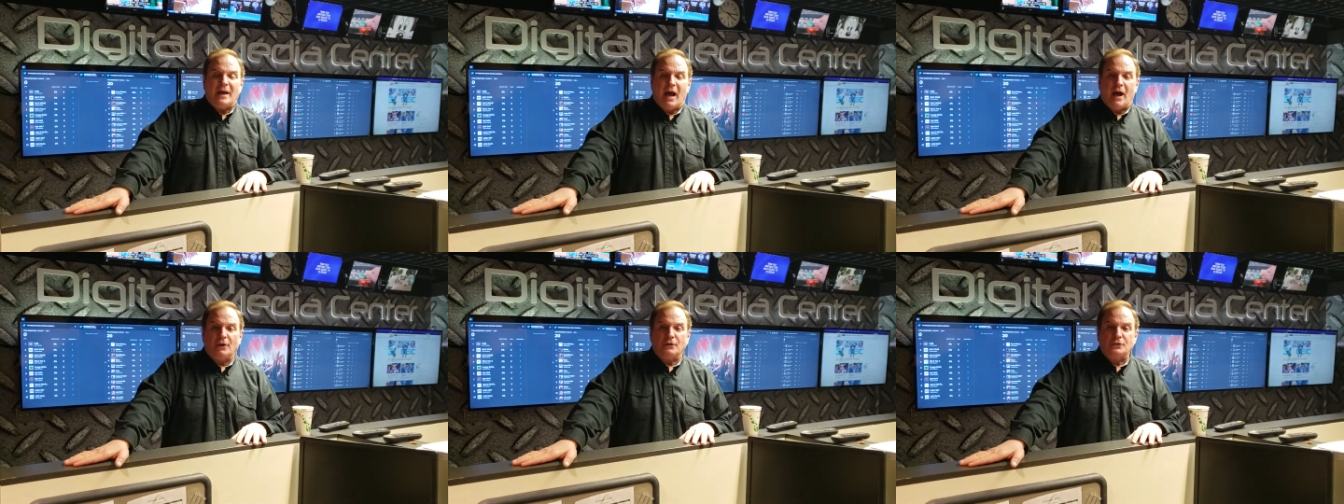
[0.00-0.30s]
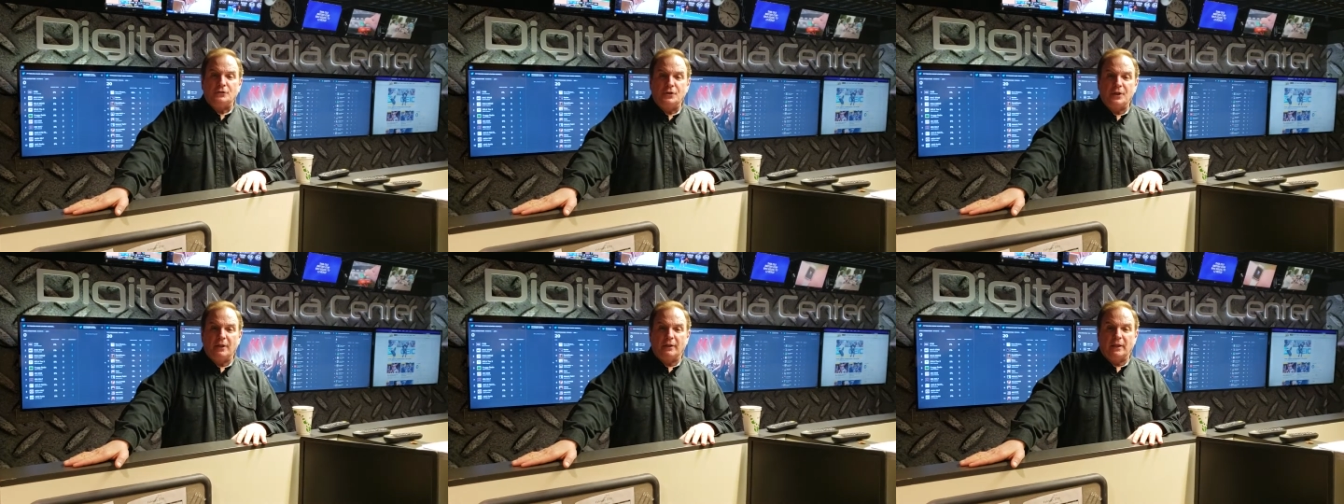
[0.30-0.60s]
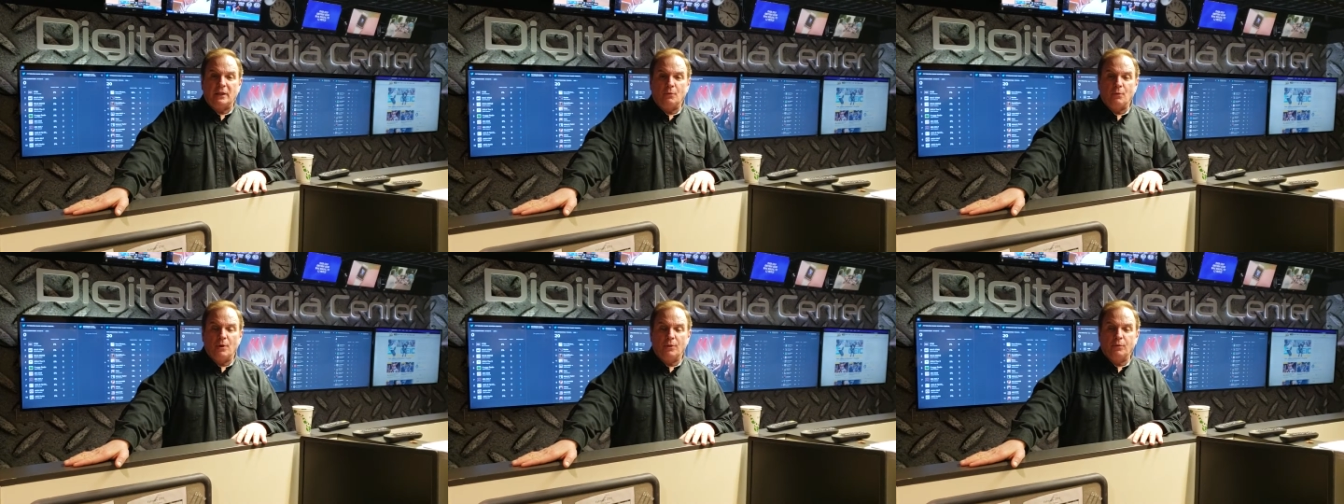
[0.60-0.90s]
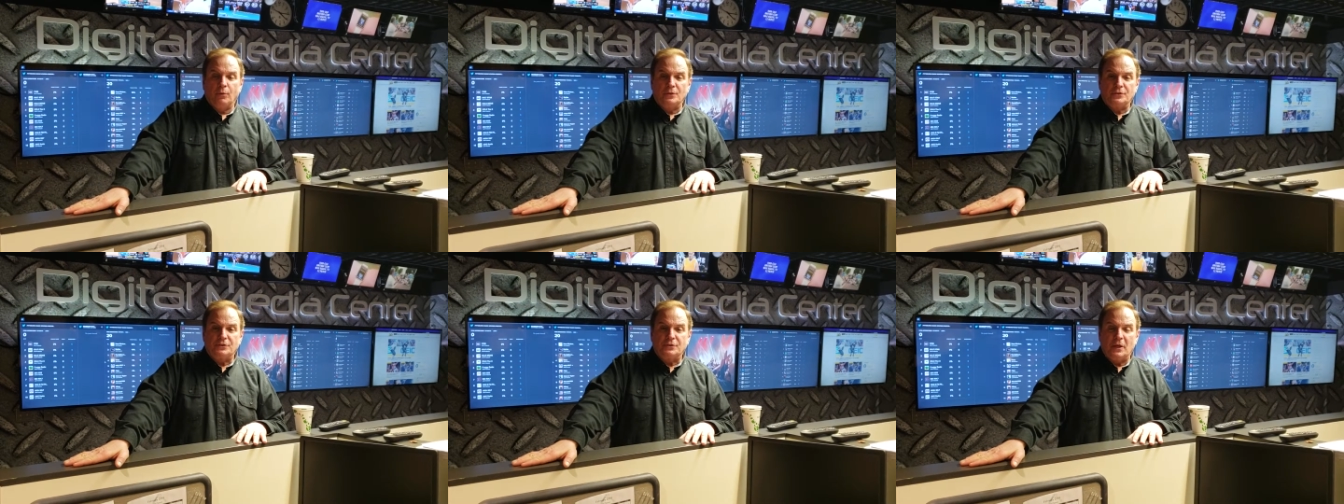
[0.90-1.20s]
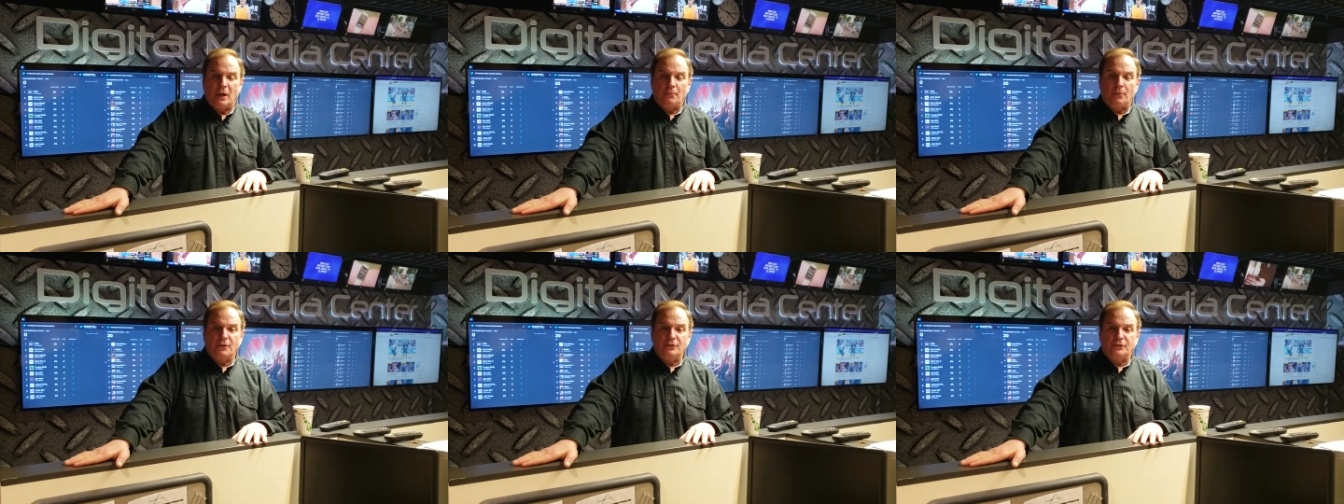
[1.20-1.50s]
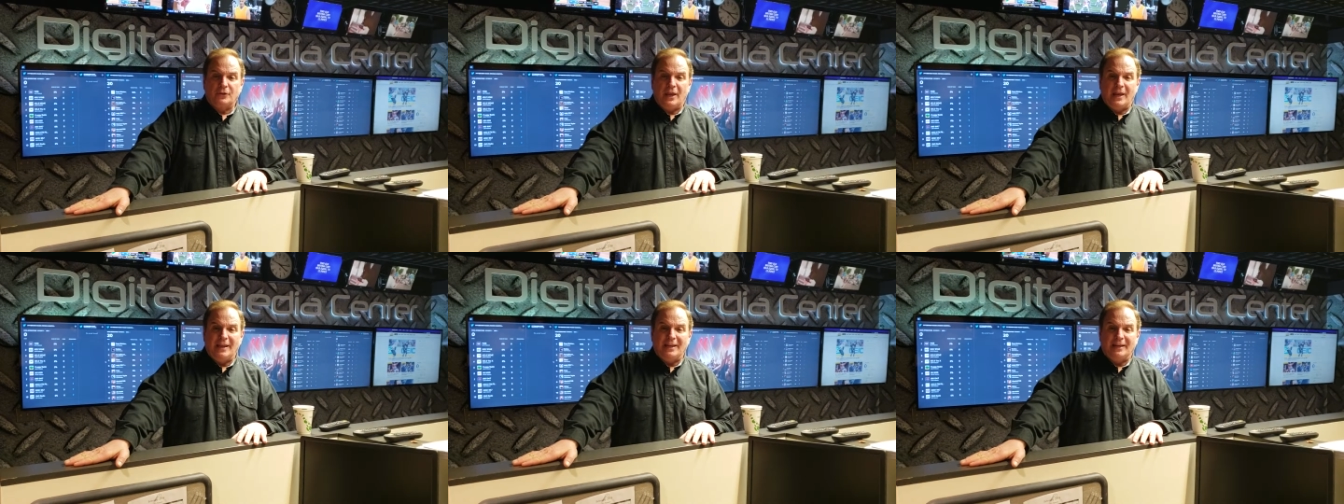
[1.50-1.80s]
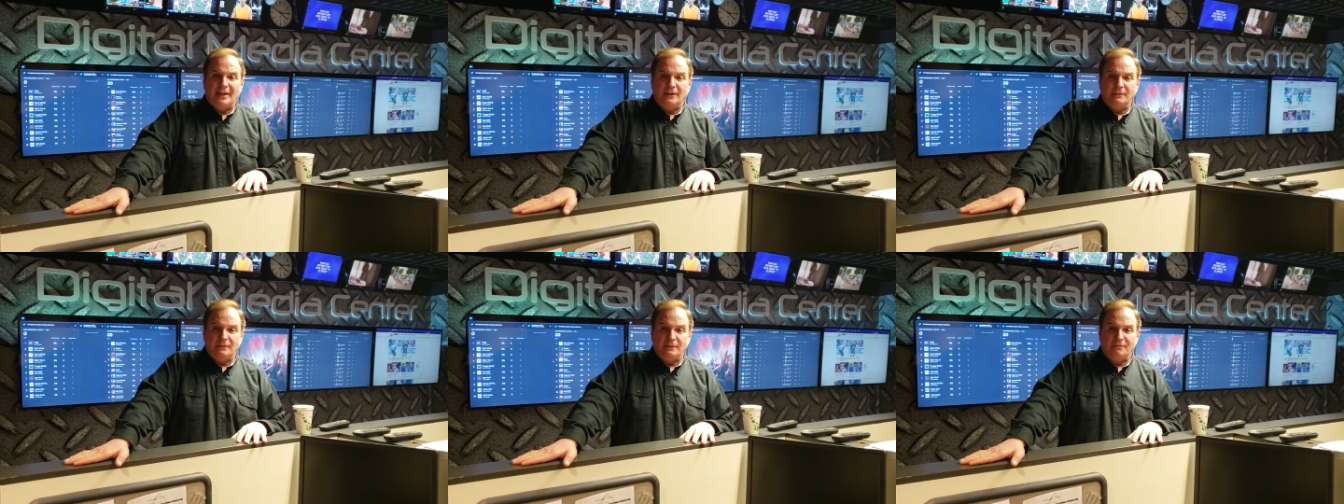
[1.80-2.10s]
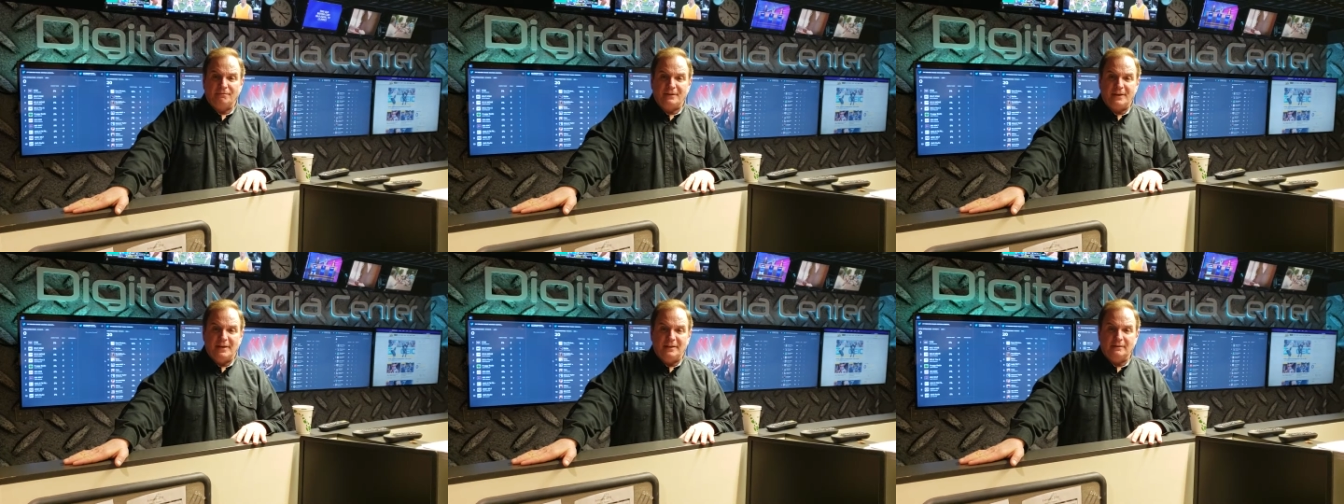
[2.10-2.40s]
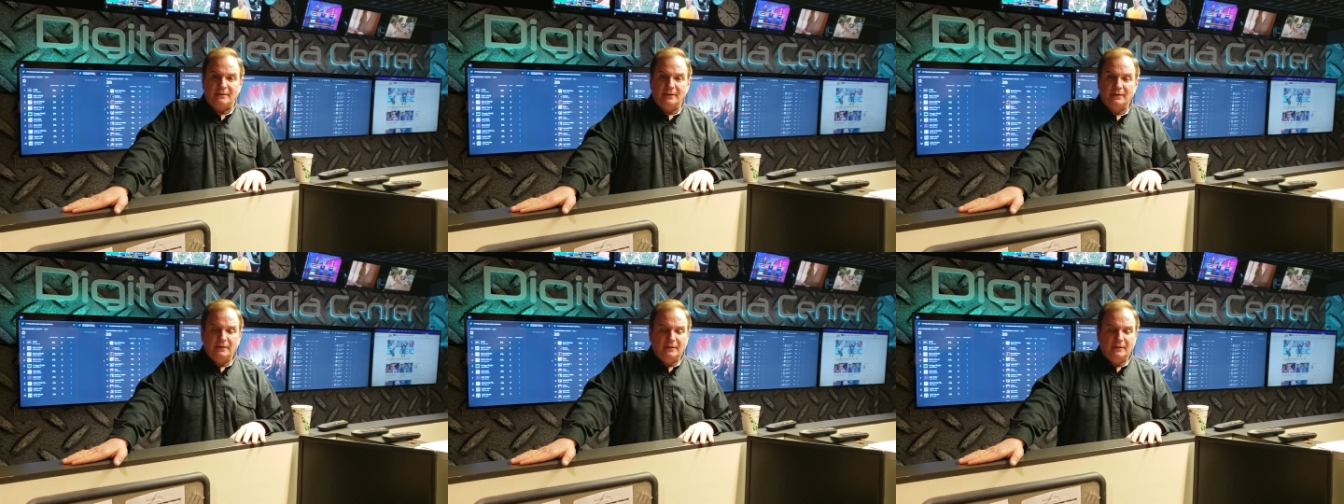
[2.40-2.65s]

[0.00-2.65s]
House dealing with what some are saying a defeat?